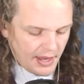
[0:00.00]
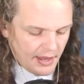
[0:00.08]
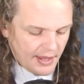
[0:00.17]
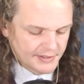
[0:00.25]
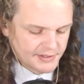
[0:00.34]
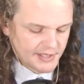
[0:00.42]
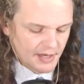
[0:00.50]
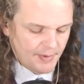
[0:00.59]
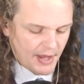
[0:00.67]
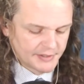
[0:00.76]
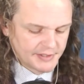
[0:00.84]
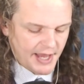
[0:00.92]
It's city
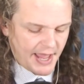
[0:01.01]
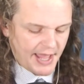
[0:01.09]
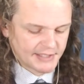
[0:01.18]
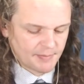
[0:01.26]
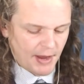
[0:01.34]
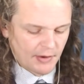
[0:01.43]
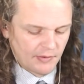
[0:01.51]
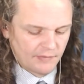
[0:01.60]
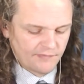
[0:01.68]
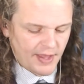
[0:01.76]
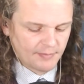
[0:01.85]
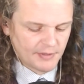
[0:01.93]
policy to ask migrant
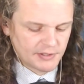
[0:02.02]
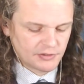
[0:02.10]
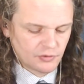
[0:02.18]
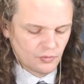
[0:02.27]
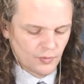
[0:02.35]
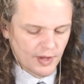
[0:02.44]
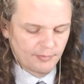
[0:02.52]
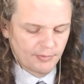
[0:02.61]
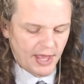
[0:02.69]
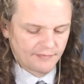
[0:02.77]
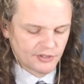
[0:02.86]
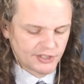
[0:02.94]
families to
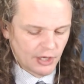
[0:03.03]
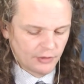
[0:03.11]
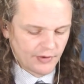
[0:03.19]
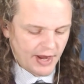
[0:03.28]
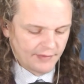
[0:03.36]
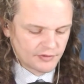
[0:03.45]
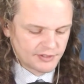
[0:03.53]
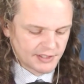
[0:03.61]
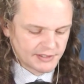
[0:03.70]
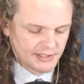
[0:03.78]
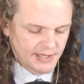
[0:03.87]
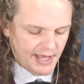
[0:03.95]
reapply for shelter after
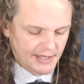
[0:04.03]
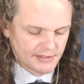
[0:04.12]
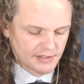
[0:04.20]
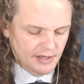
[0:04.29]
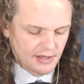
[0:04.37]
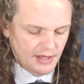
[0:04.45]
60 days.